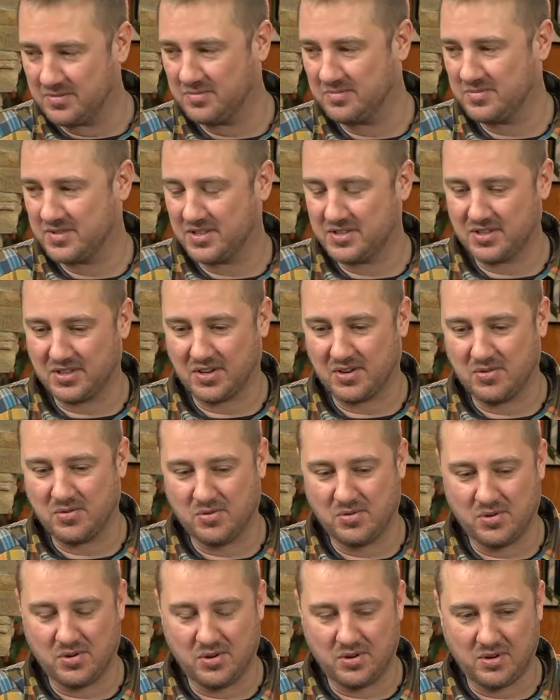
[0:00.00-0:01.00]
such a
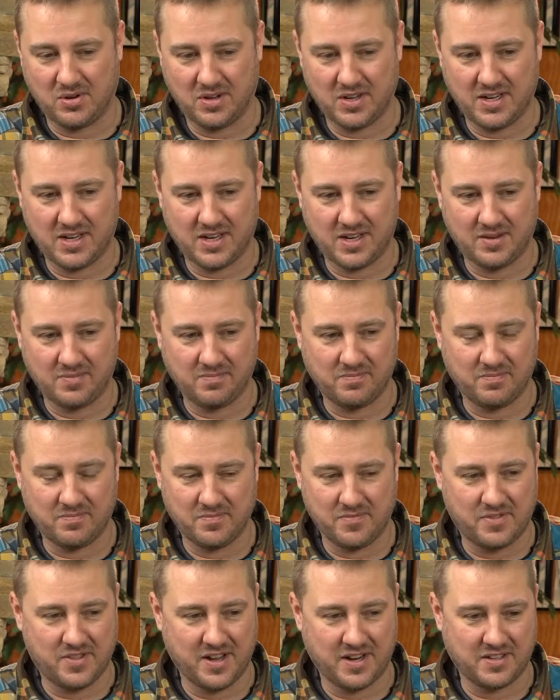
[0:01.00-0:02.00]
cool
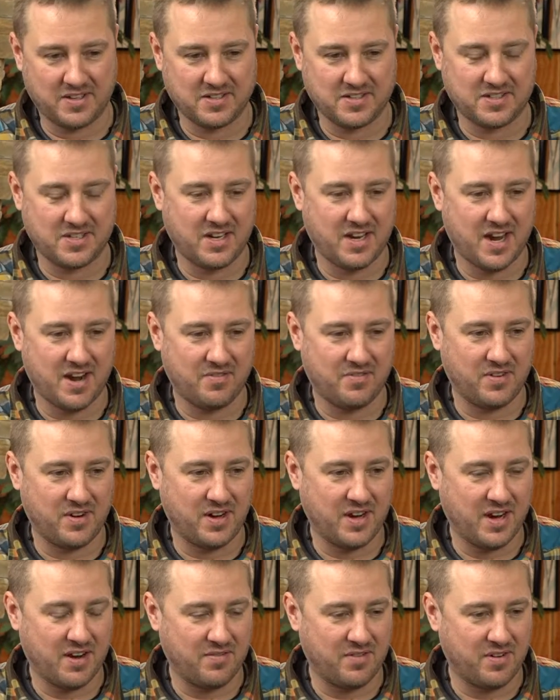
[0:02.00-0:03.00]
thing to see
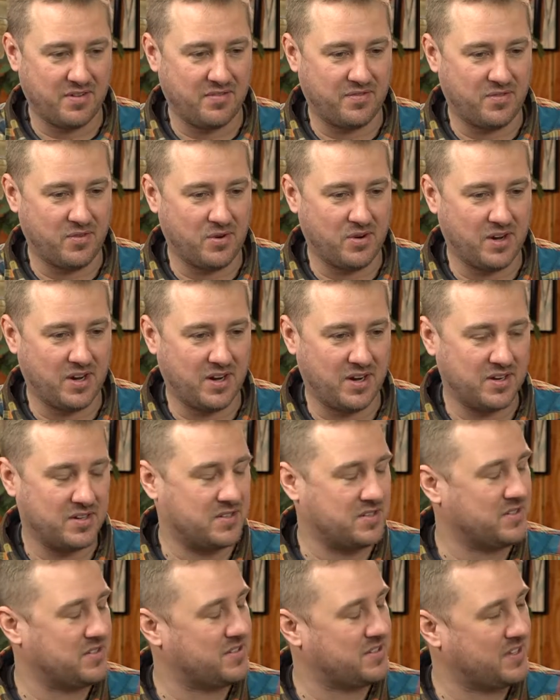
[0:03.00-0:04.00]
every 4
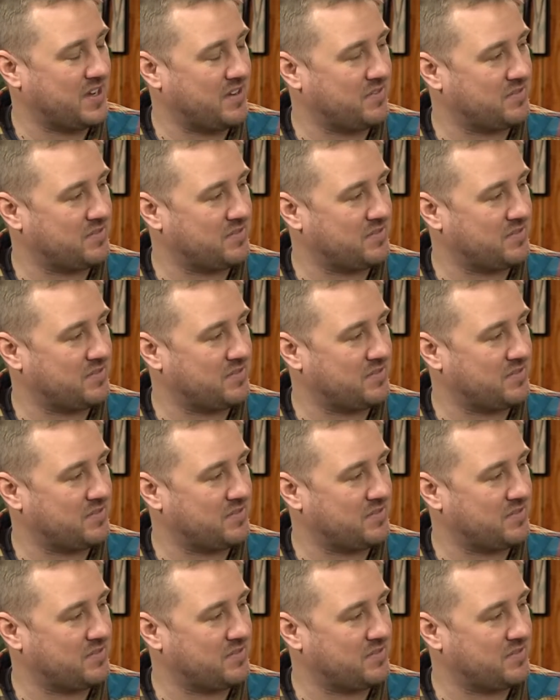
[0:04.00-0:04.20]
years and stuff. So.